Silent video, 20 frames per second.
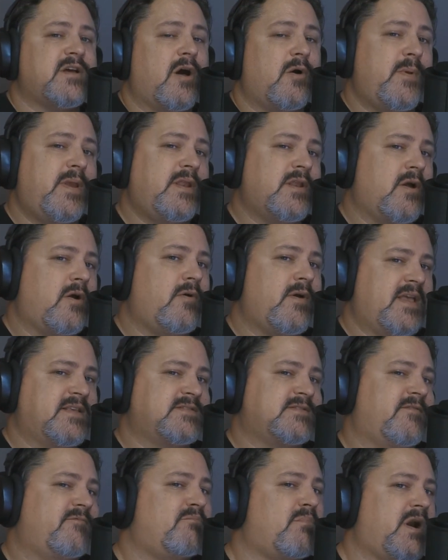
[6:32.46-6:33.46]
all we know
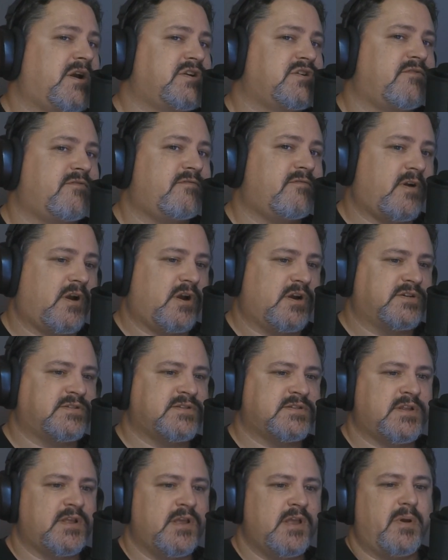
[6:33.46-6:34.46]
as of March
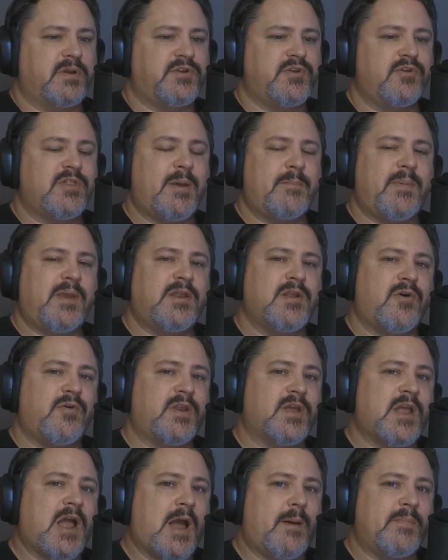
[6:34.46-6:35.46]
1st, but do let me know
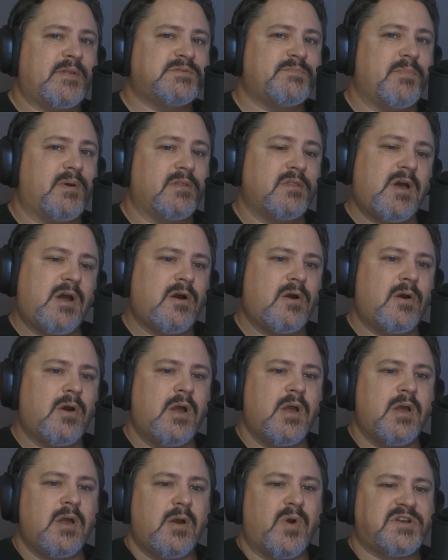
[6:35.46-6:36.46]
in the comments below
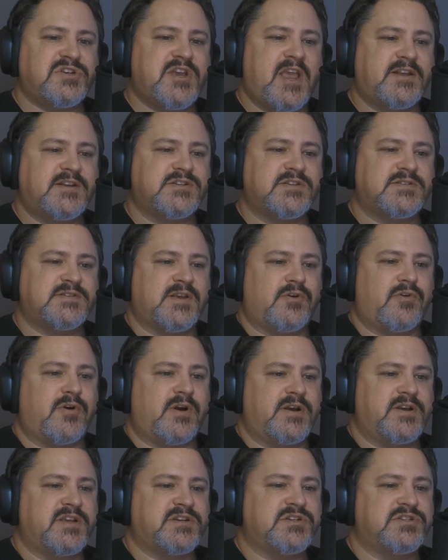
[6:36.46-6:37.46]
what changes
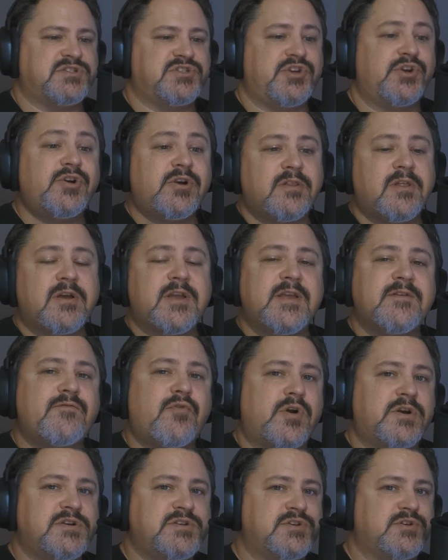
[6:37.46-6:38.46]
or additions you are looking
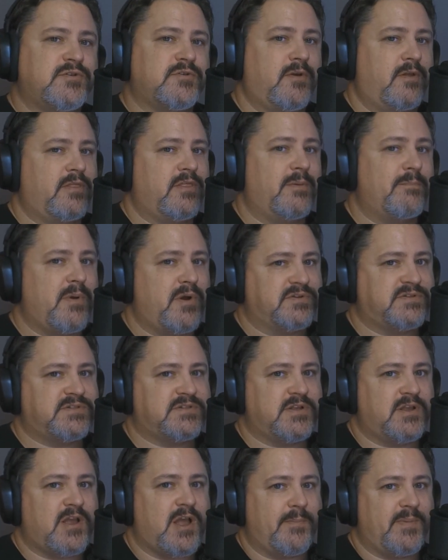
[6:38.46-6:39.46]
forward to the
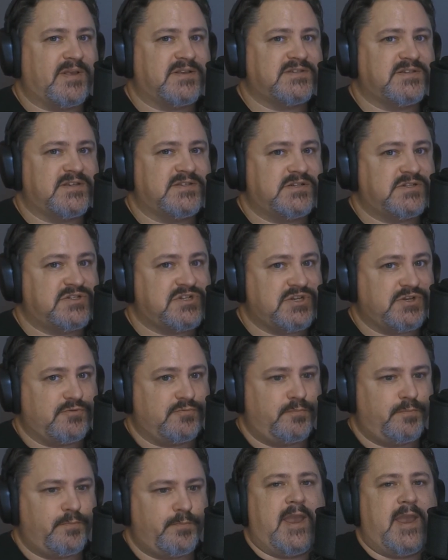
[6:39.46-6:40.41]
most coming season 2.